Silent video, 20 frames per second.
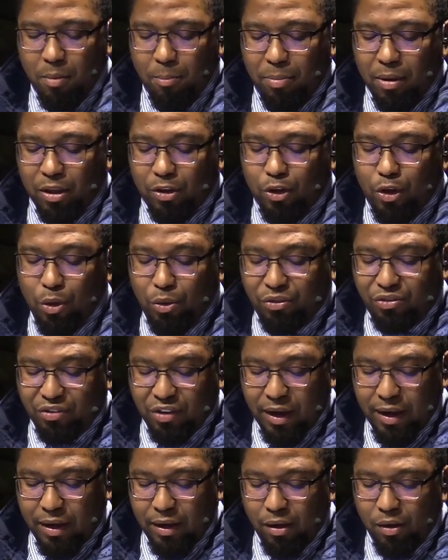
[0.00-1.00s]
But you
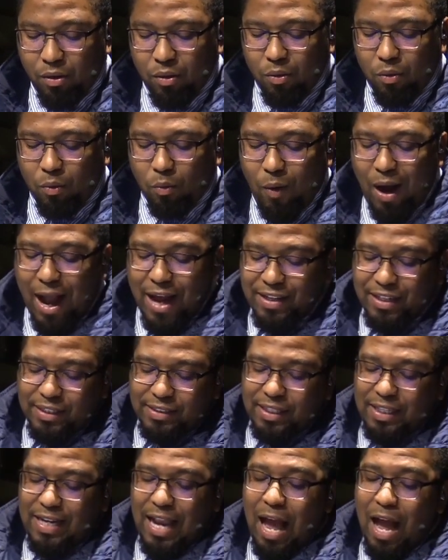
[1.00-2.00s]
say, why
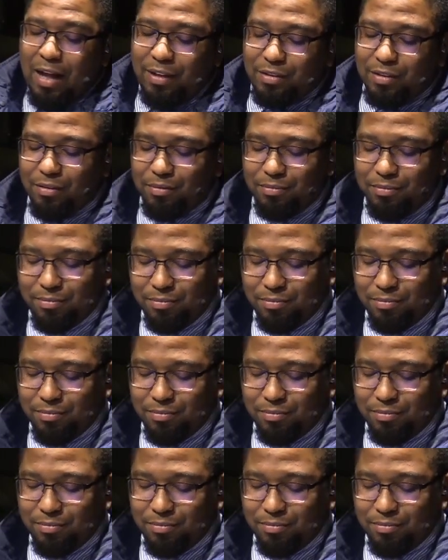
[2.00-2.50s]
does he not?